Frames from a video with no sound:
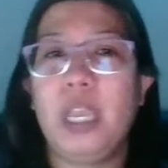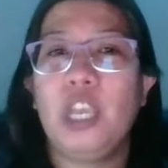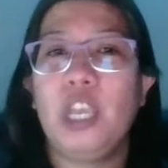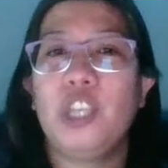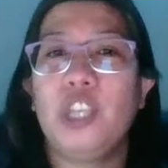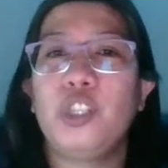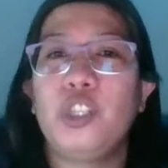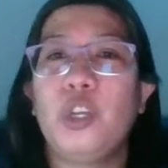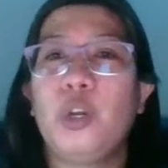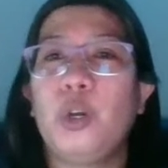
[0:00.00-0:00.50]

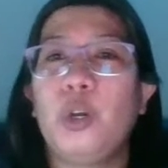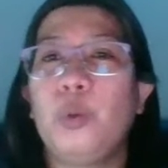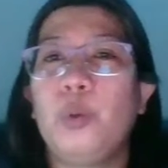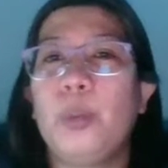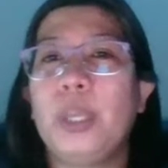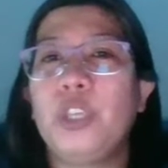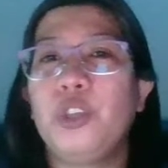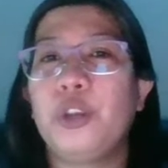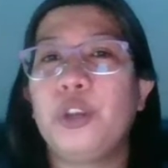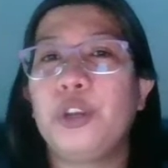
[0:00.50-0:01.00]
So
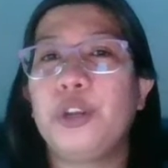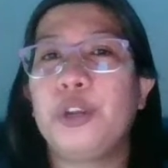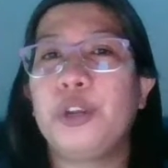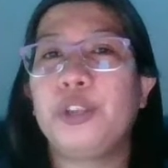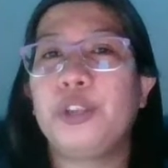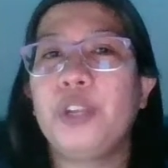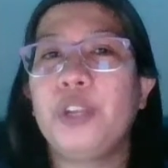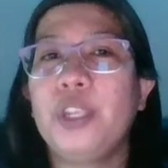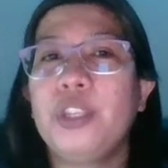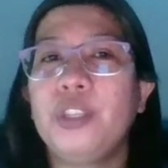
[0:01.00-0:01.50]
when your
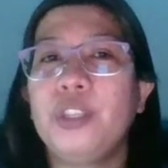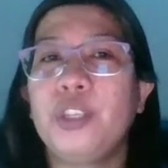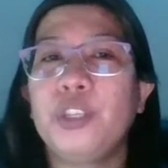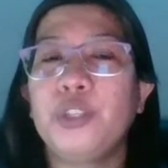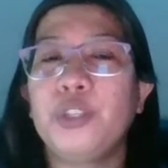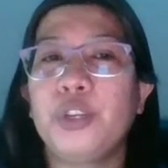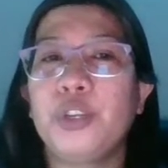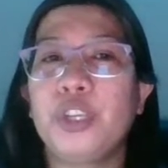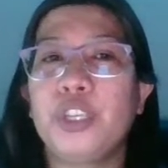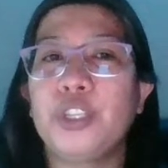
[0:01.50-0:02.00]

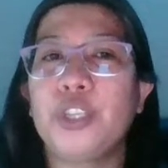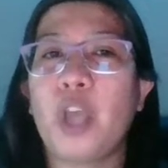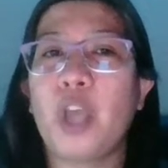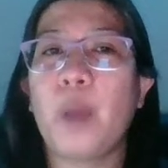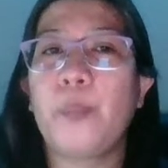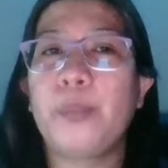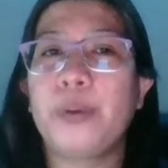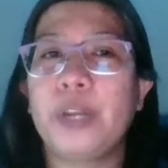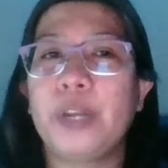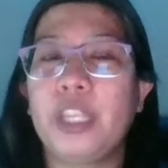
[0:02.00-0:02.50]
transistor is
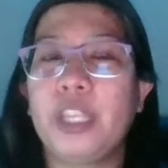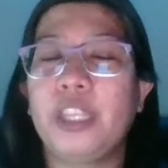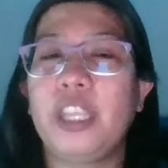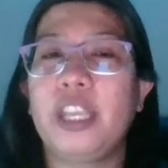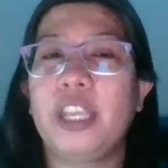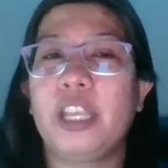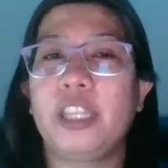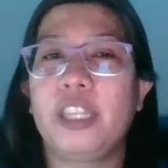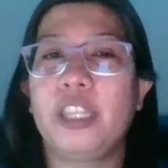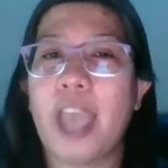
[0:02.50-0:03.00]

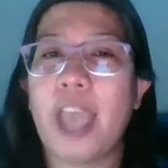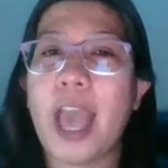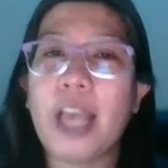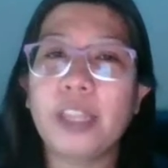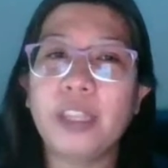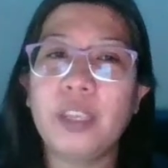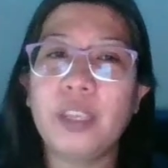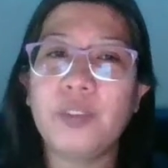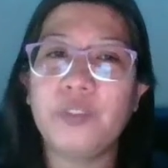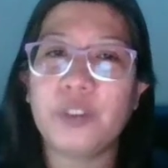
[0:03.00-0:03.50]
operating at the
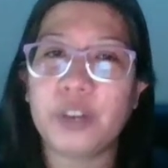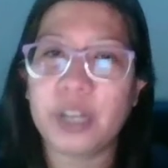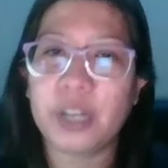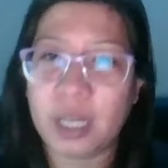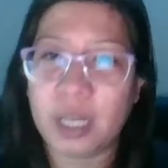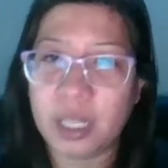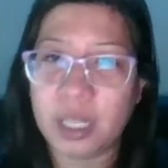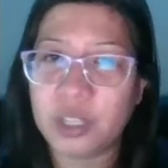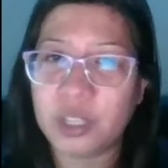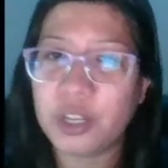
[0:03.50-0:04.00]
active or
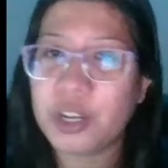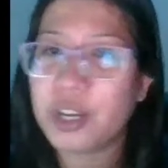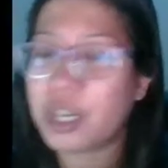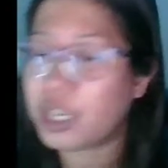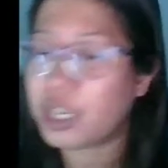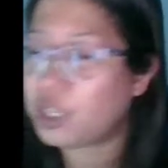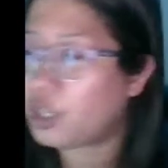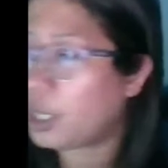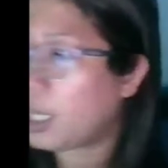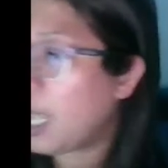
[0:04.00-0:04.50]
linear
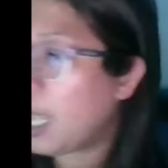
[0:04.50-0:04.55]
region,